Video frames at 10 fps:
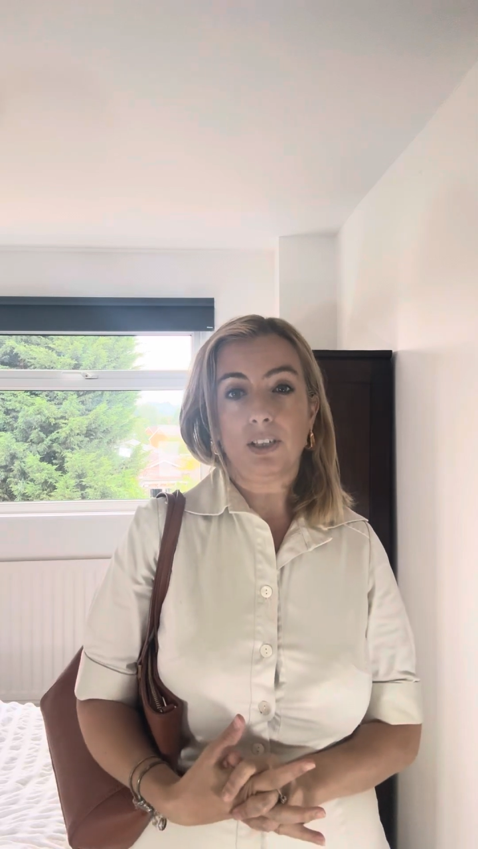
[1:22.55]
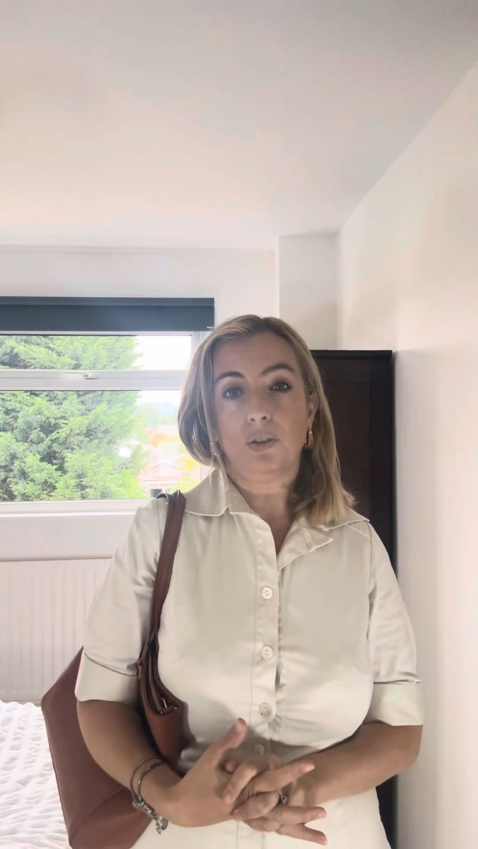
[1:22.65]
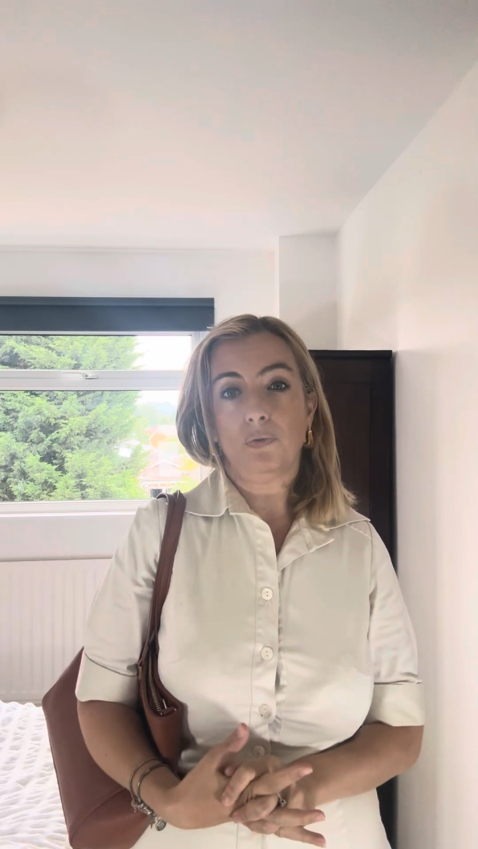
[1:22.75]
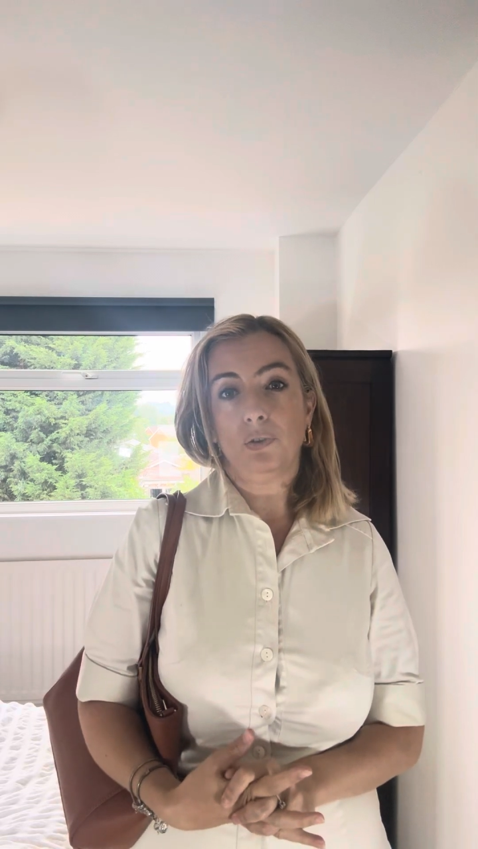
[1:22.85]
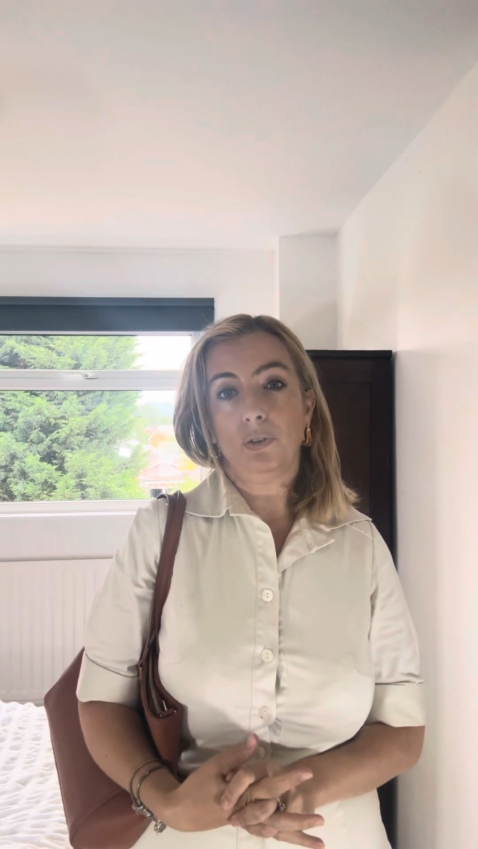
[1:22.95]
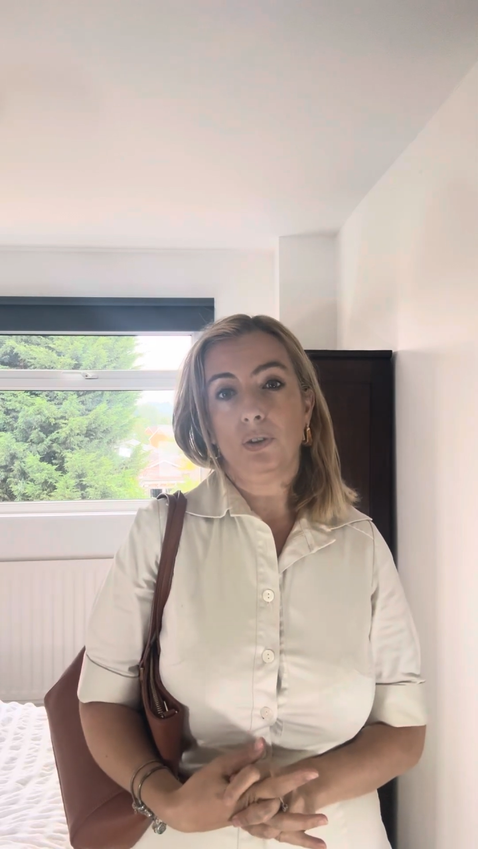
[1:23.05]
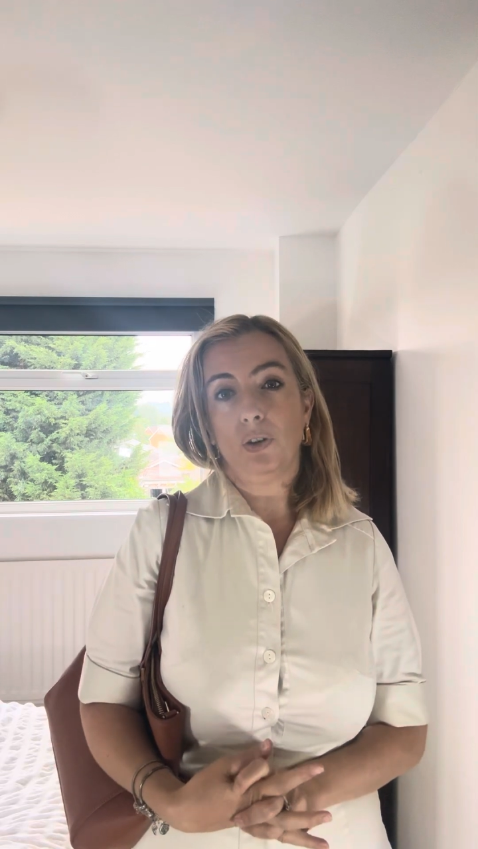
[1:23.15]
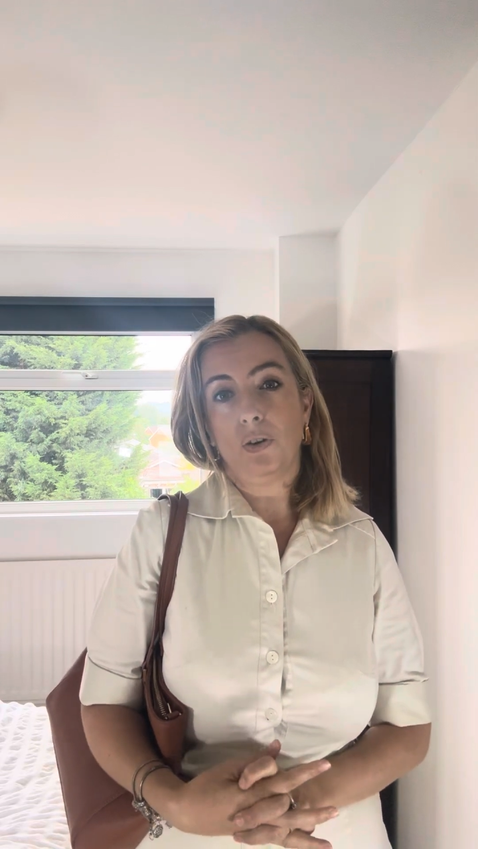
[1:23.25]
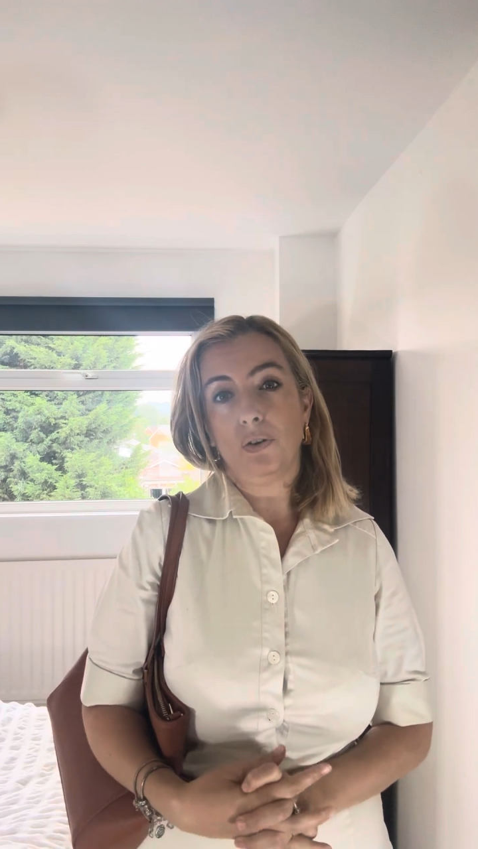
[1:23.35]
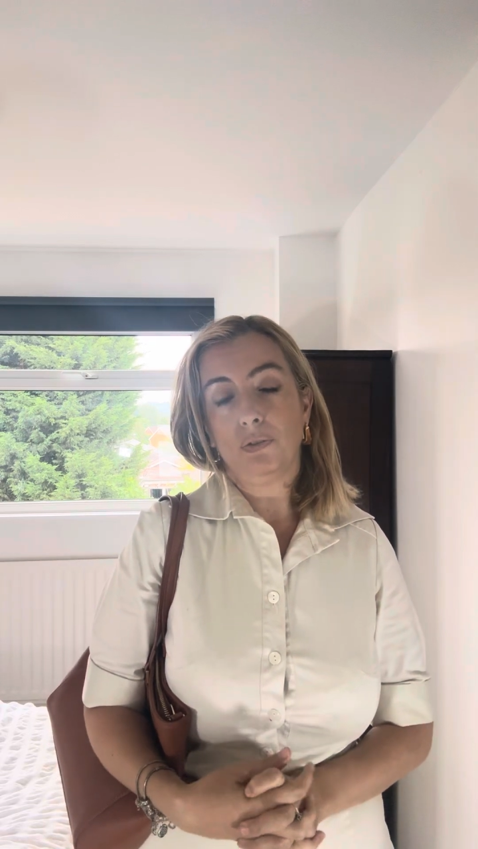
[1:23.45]
novel
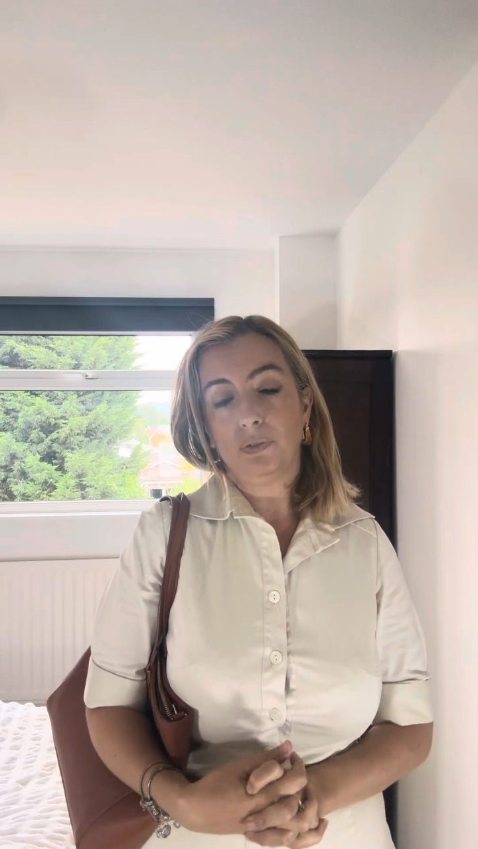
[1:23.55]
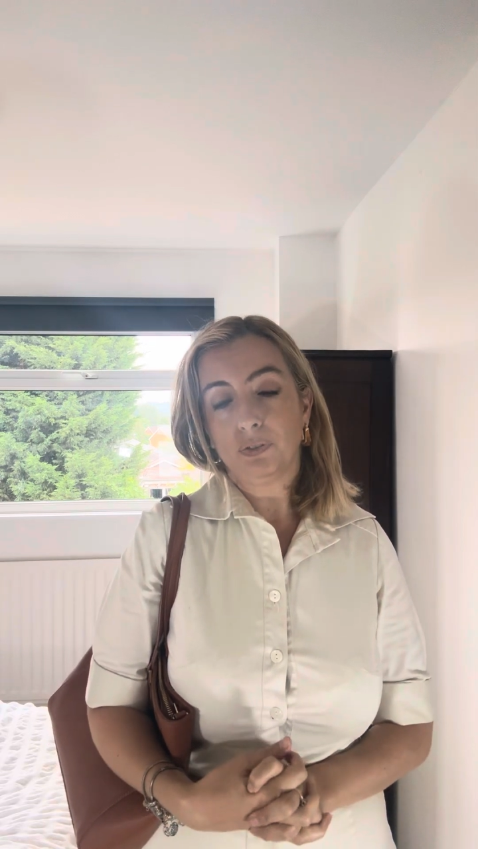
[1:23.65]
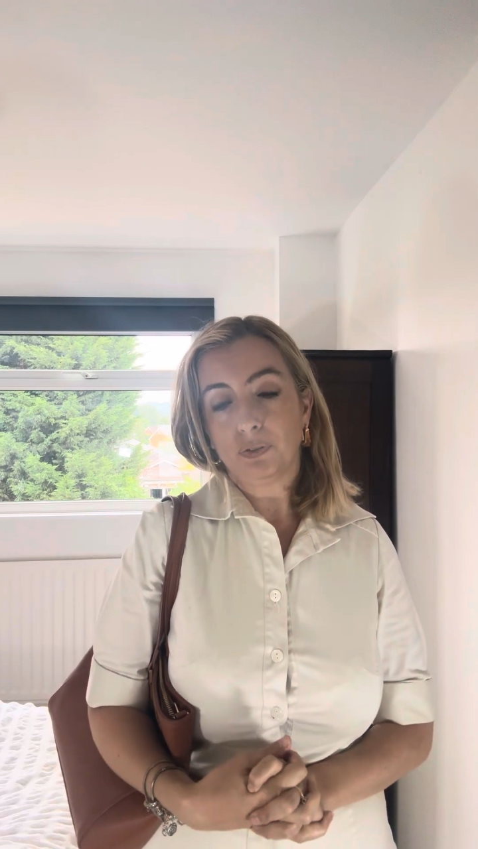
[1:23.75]
of